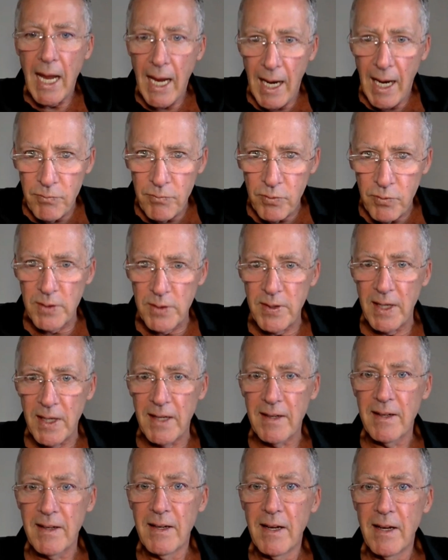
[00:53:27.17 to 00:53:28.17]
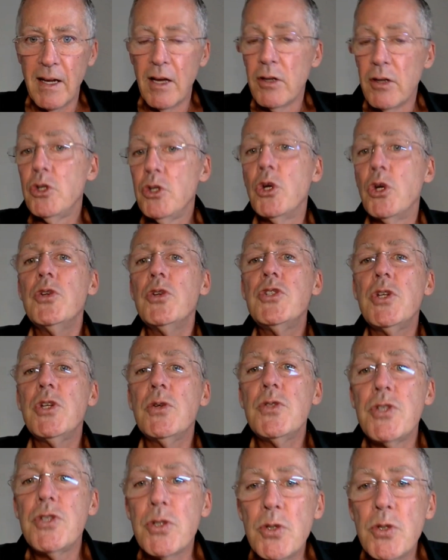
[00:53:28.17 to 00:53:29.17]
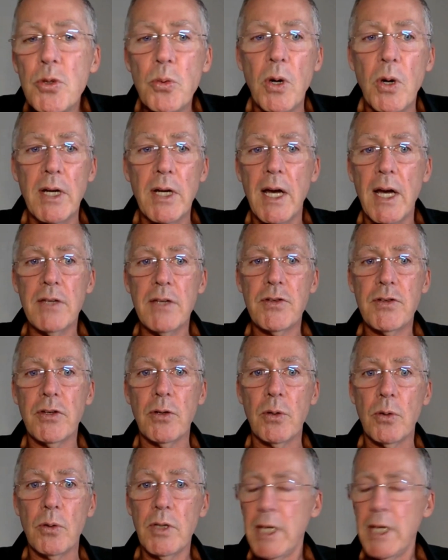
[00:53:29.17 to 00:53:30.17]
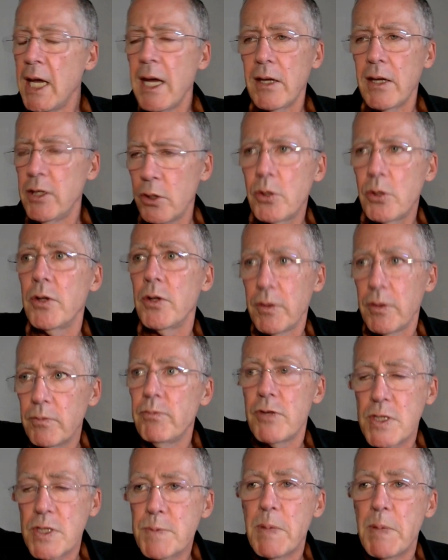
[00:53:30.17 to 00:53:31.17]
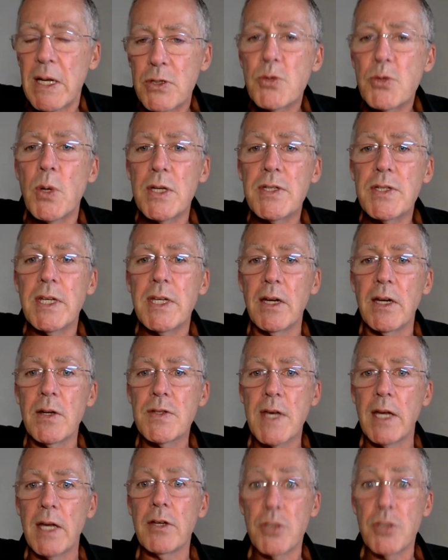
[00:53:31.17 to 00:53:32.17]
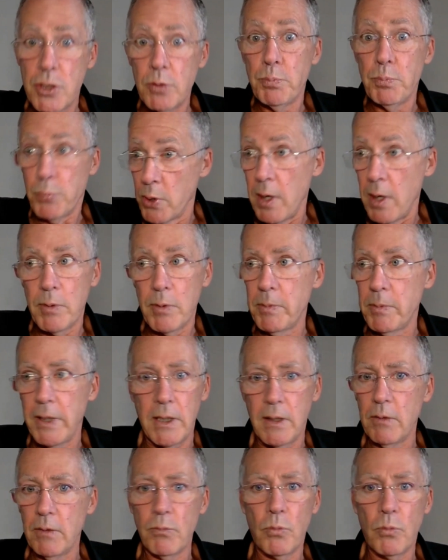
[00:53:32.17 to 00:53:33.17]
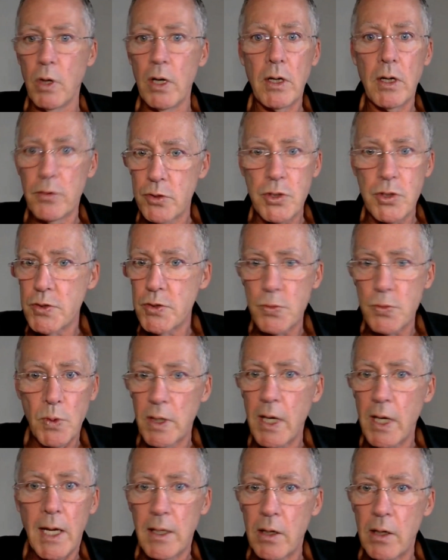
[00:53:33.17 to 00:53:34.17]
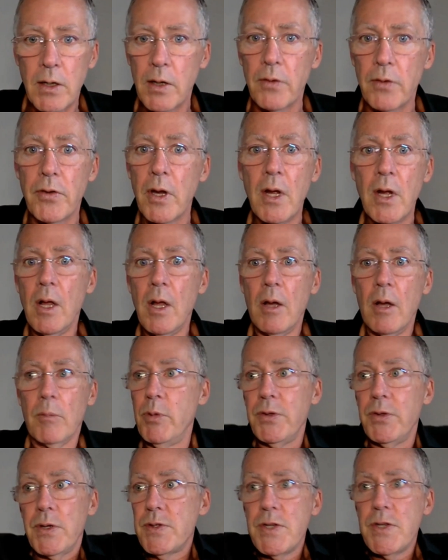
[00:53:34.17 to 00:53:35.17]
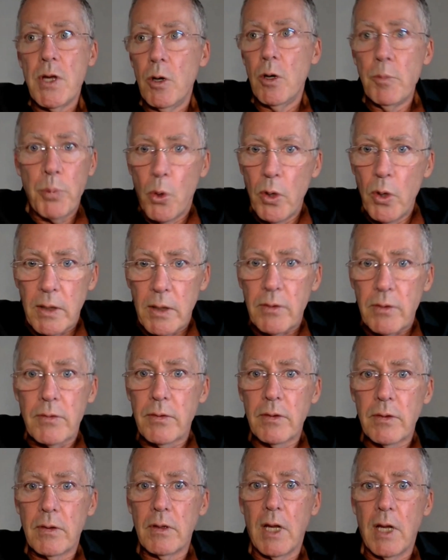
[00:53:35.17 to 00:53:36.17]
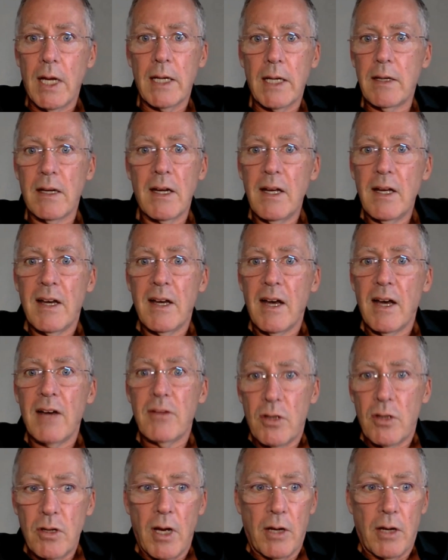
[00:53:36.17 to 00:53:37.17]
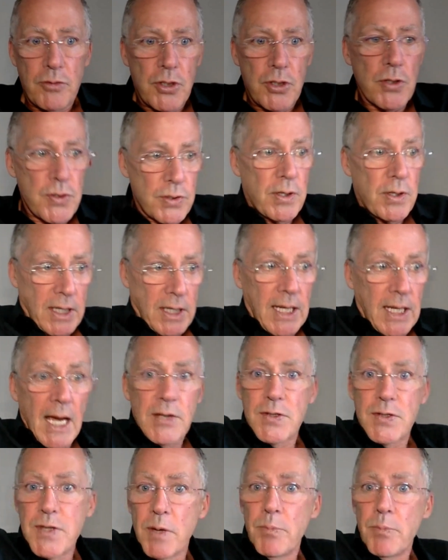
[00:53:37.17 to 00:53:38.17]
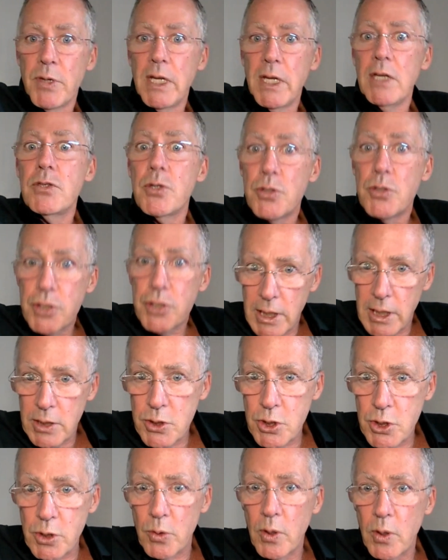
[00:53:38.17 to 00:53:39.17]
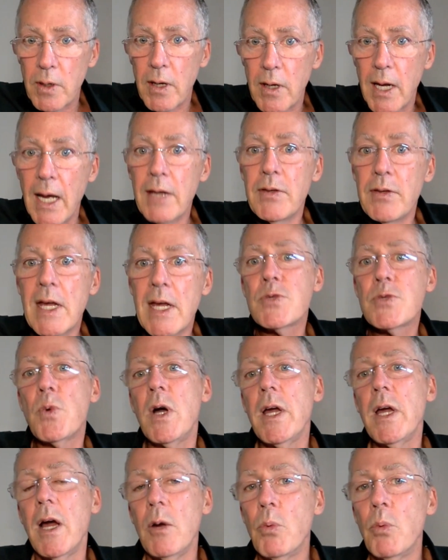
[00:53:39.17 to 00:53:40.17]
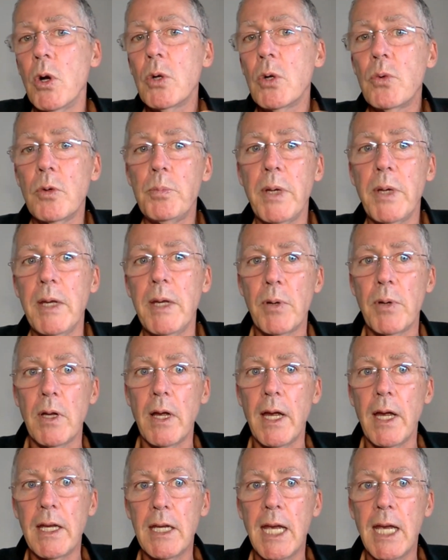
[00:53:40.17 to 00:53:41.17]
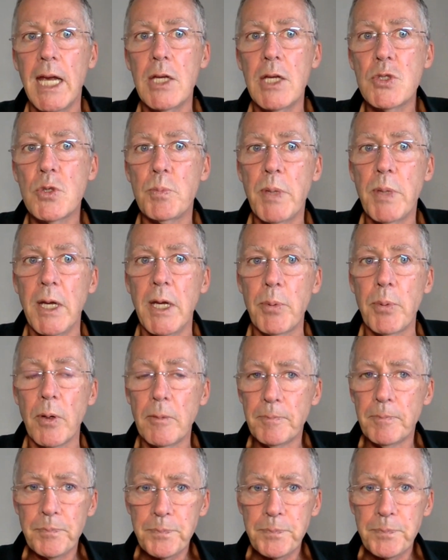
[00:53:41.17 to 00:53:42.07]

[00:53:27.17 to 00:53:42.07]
everything. Could you do what I do? Yeah, you could. If you spent 20 years at it, you probably learned just what I learned. But there's no point. Like, just get somebody to teach you. And that's why I work with people, I engage with people